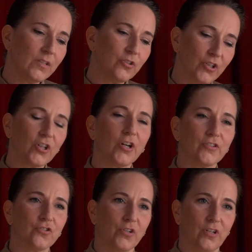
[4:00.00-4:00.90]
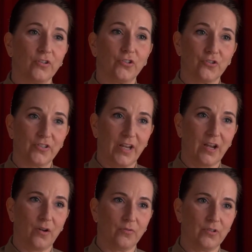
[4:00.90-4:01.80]
you can concentrate on your
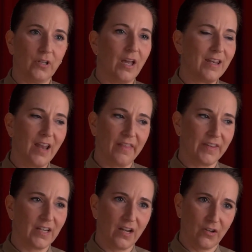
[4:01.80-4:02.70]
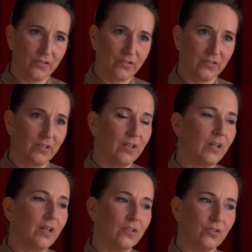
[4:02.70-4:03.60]
sound and nothing else.
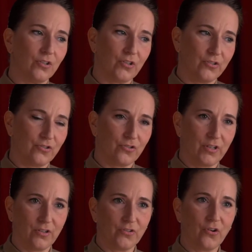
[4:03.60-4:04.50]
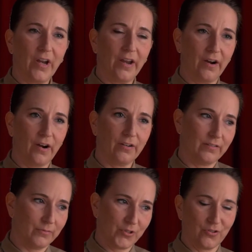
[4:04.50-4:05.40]
You can concentrate on your air,
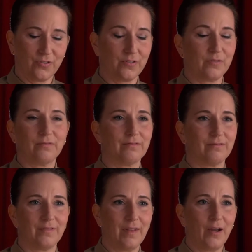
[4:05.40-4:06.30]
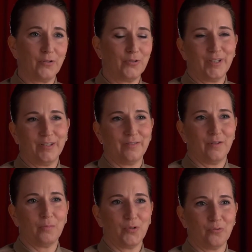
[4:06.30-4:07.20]
which is how you get
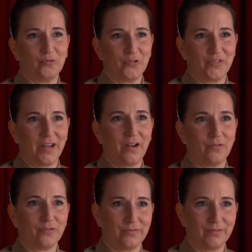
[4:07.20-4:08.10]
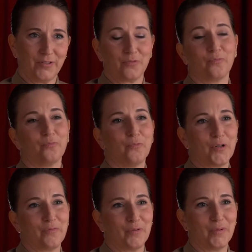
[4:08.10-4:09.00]
a beautiful sound. It's
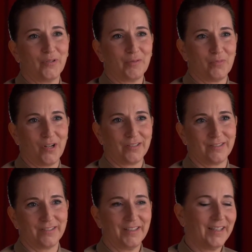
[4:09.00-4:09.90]
one of the building blocks.